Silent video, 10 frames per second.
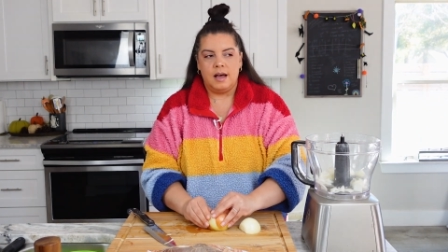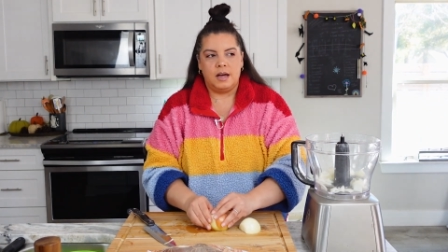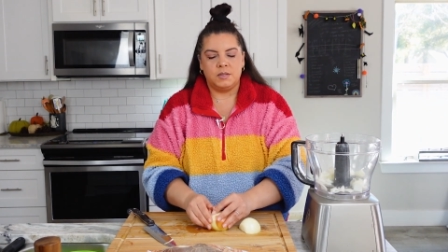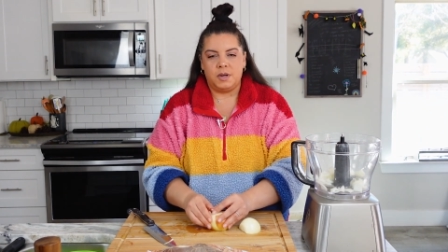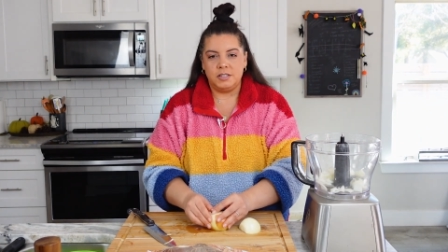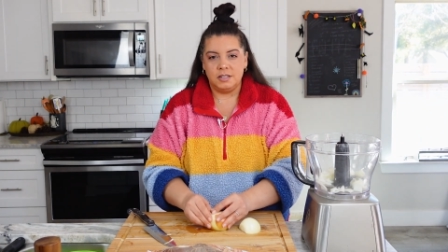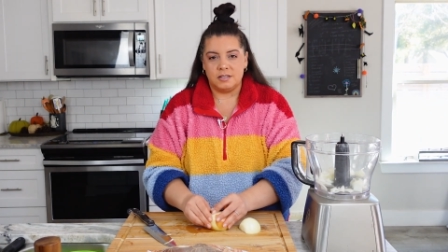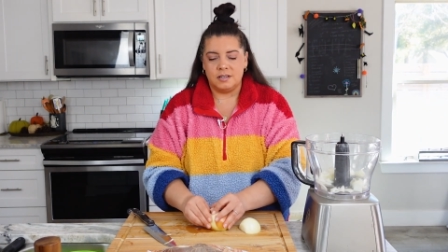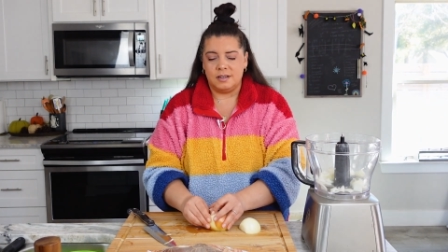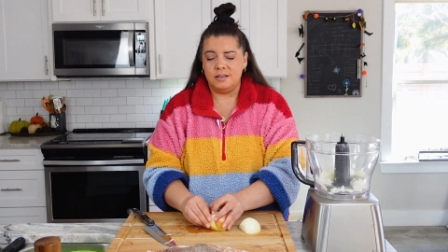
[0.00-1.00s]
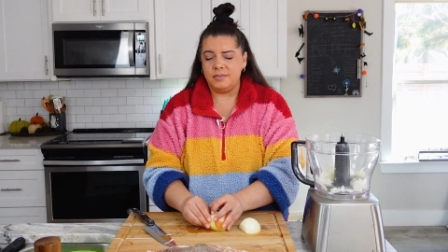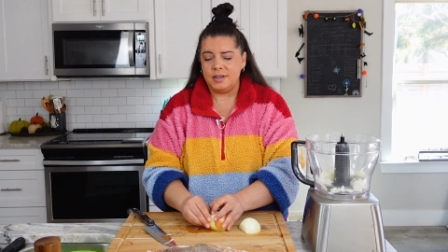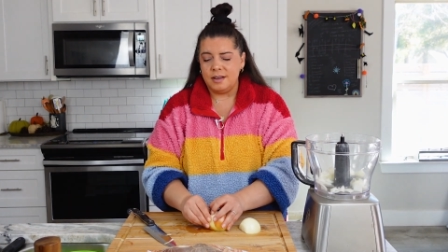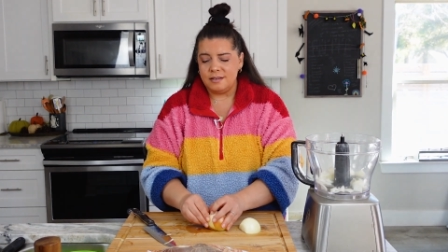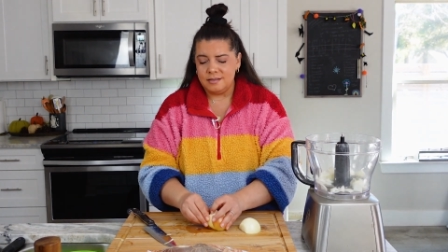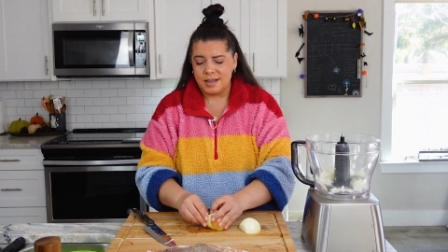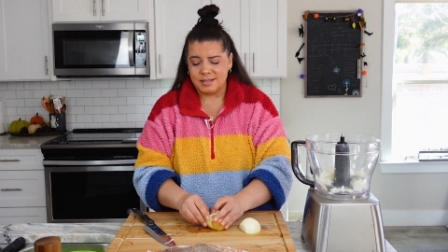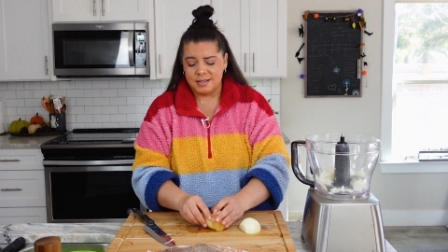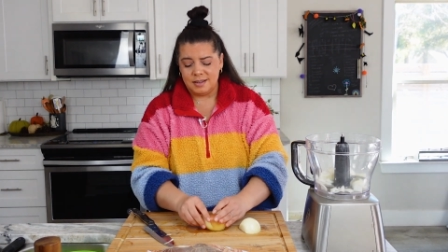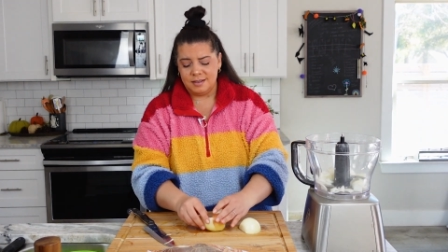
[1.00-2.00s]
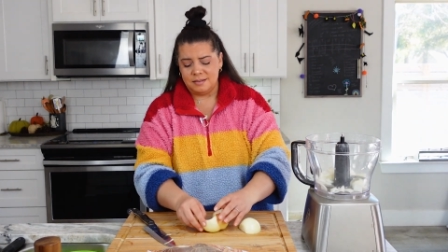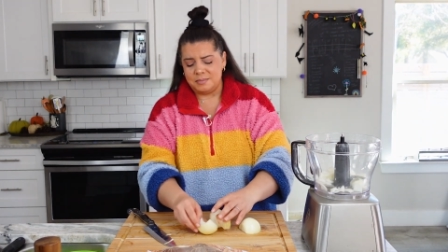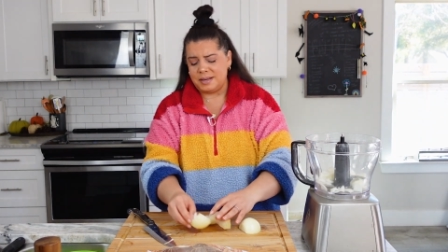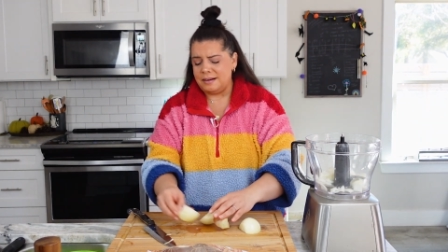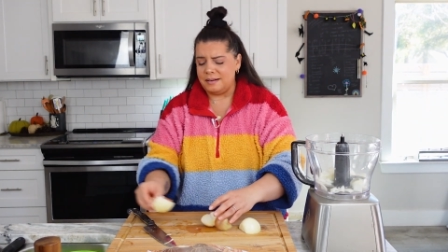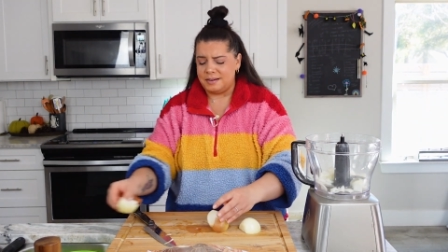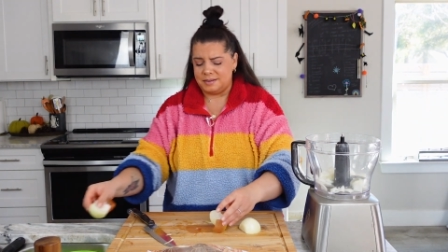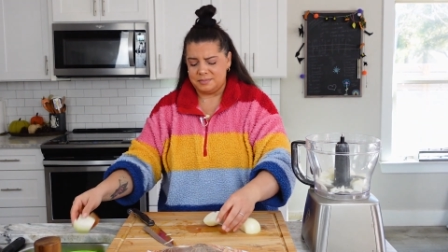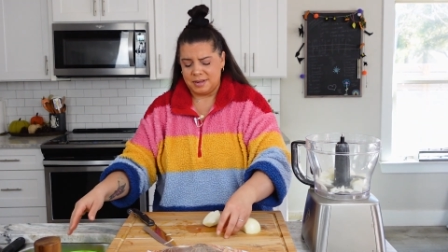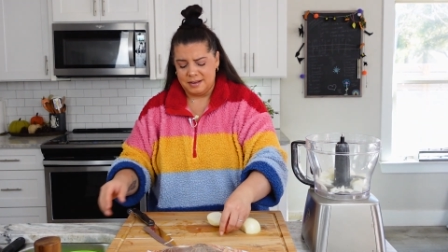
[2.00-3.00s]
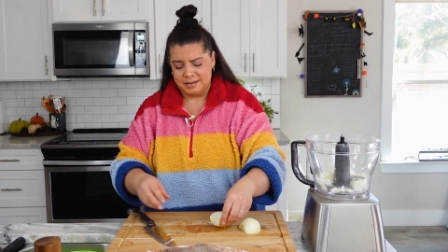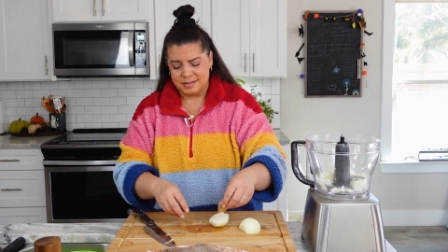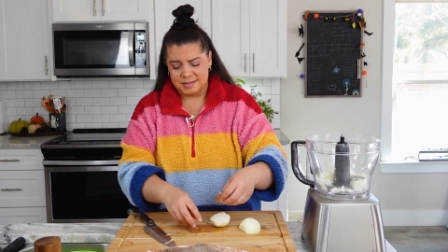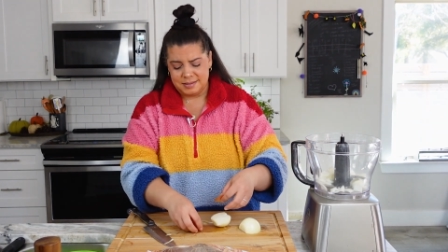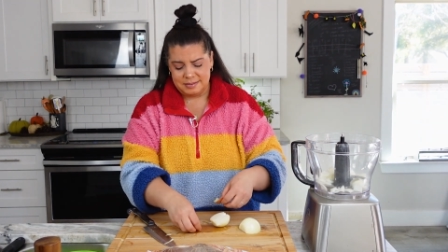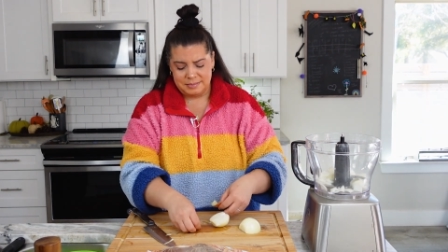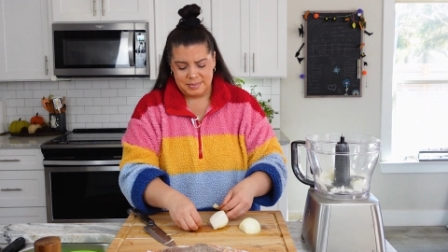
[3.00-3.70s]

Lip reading: I was watching this cooking video last night. Oh my God, my eyes, oh